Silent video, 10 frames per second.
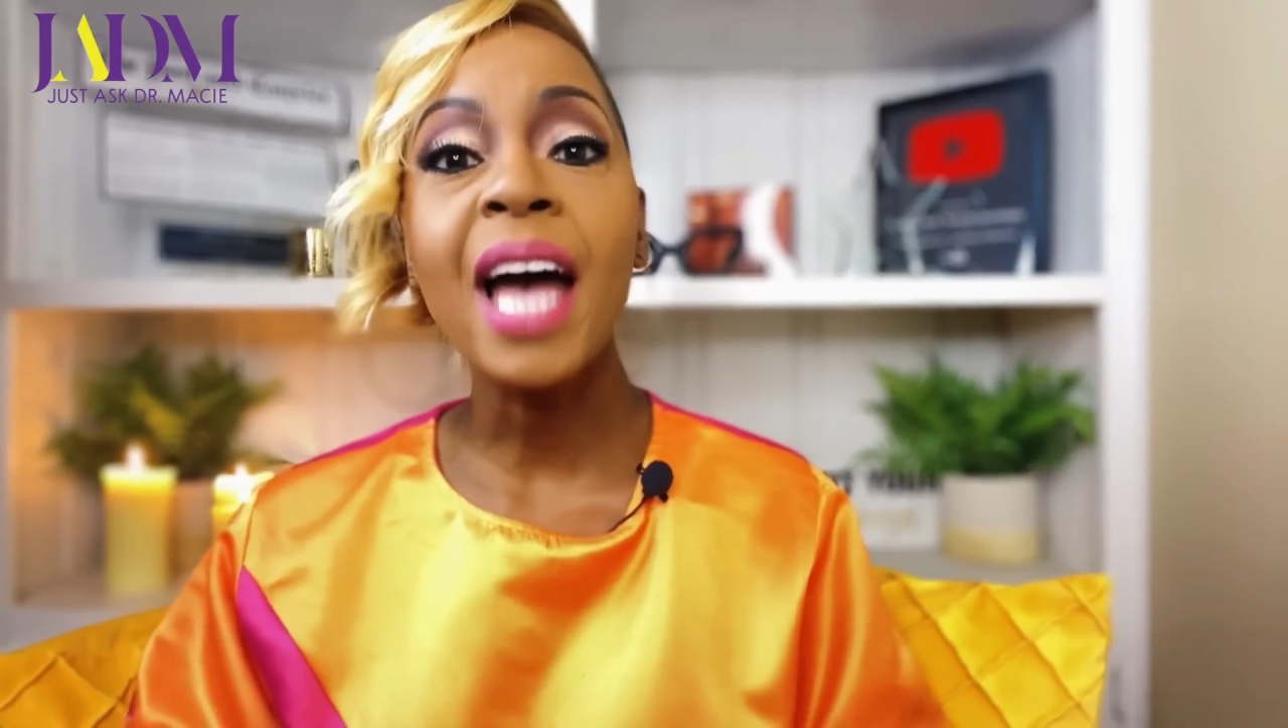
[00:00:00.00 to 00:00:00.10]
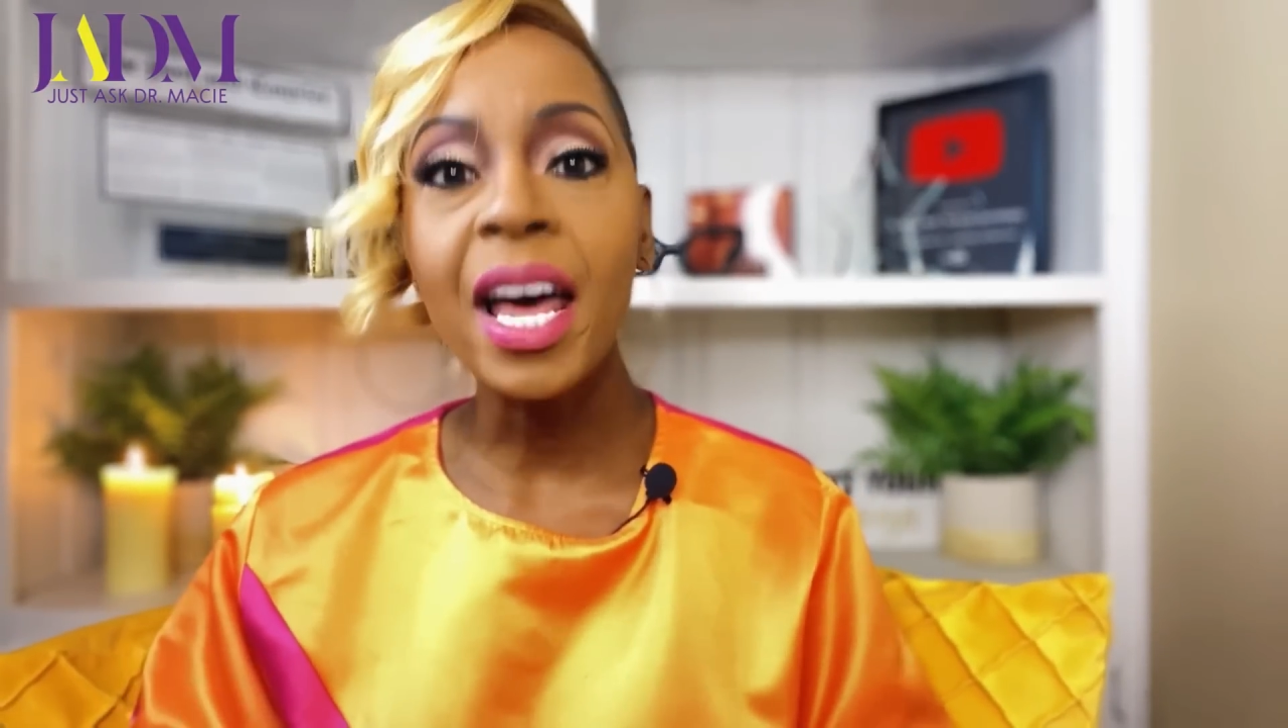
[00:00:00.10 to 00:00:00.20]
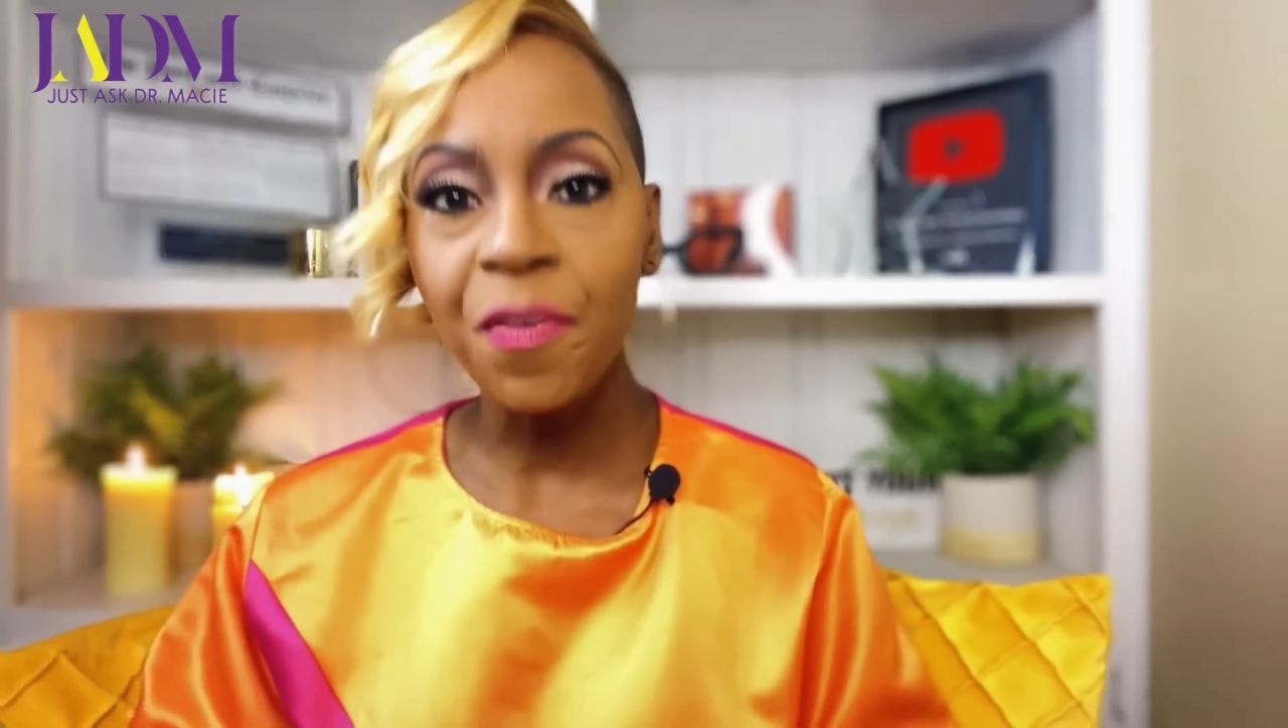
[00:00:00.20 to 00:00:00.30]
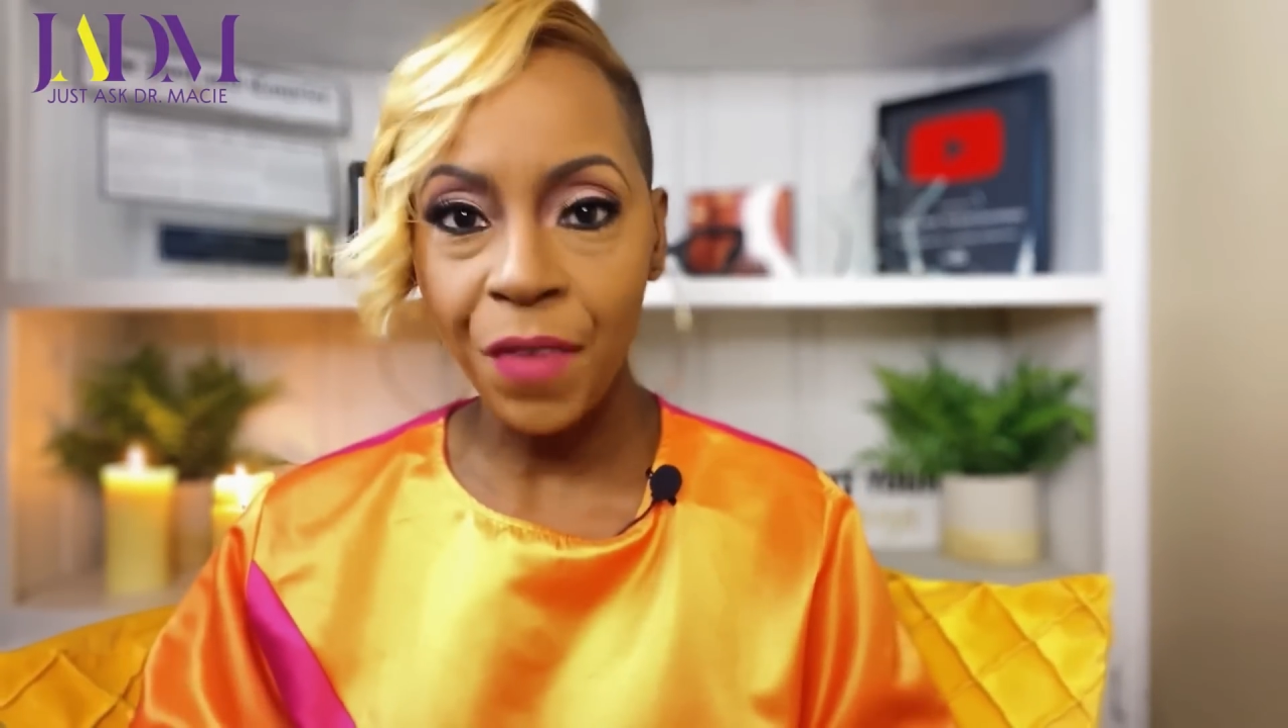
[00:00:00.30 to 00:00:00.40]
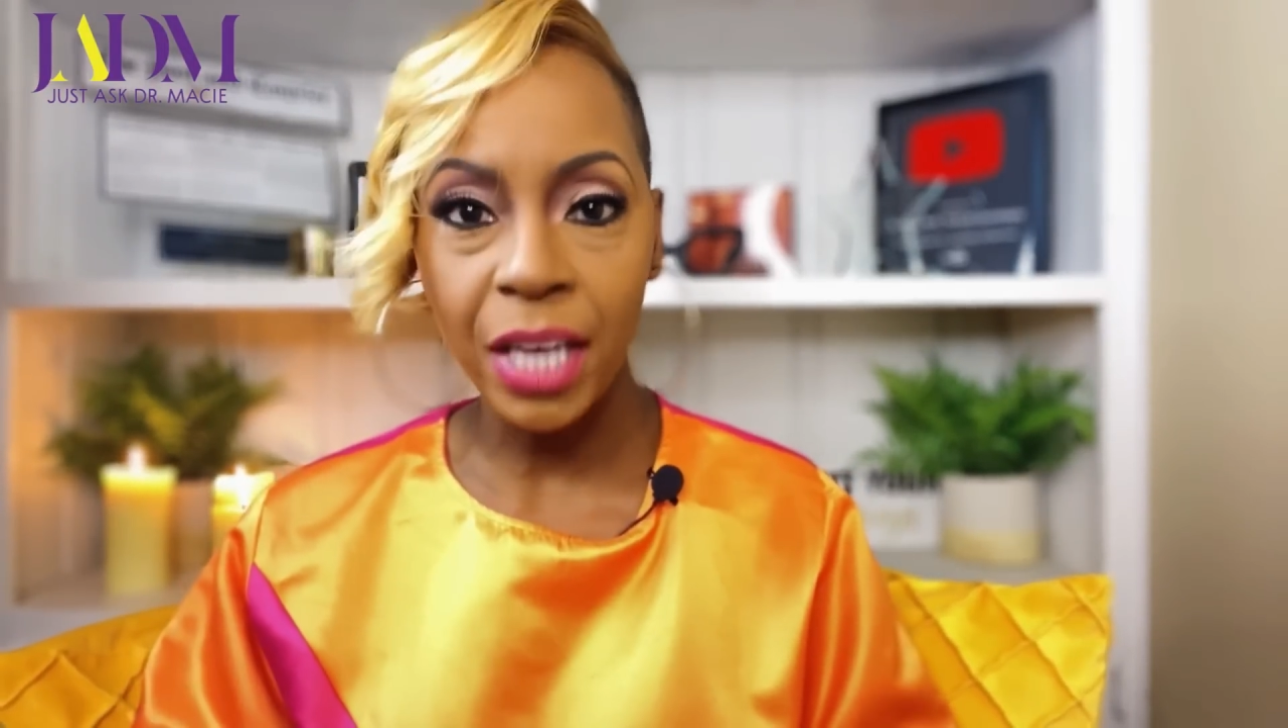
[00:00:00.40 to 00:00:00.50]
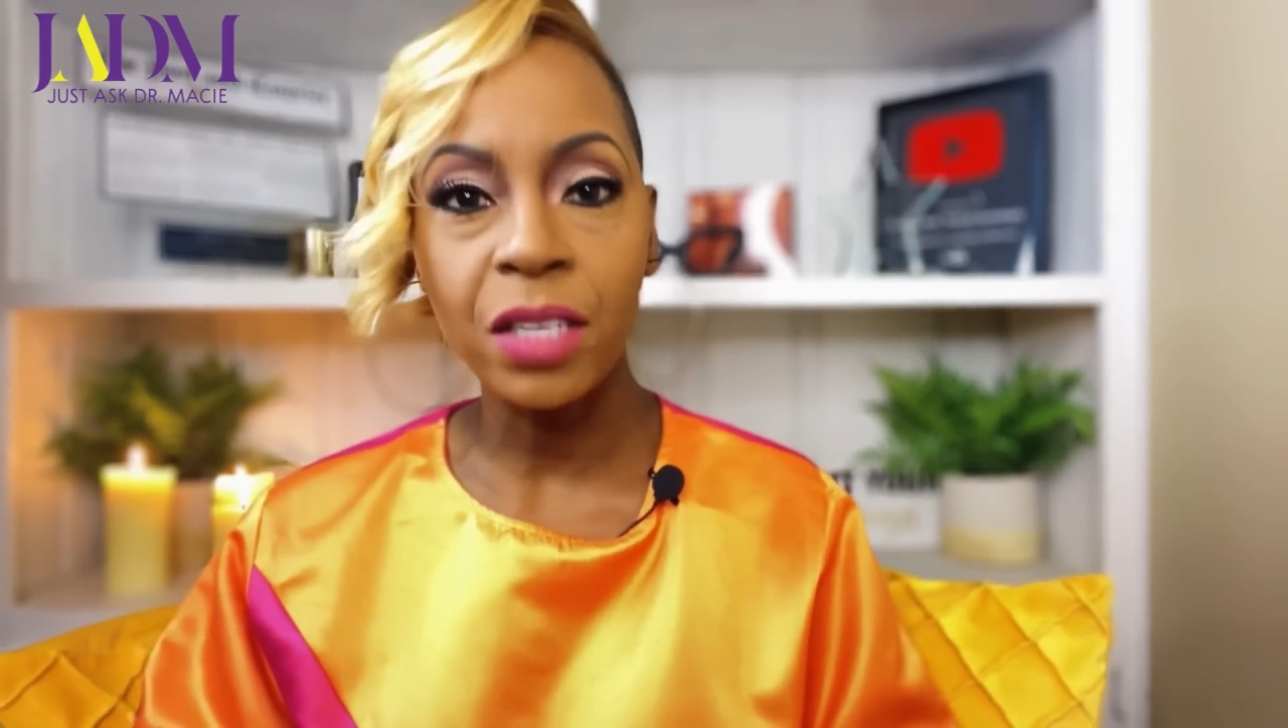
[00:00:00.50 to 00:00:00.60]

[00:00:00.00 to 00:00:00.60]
effects of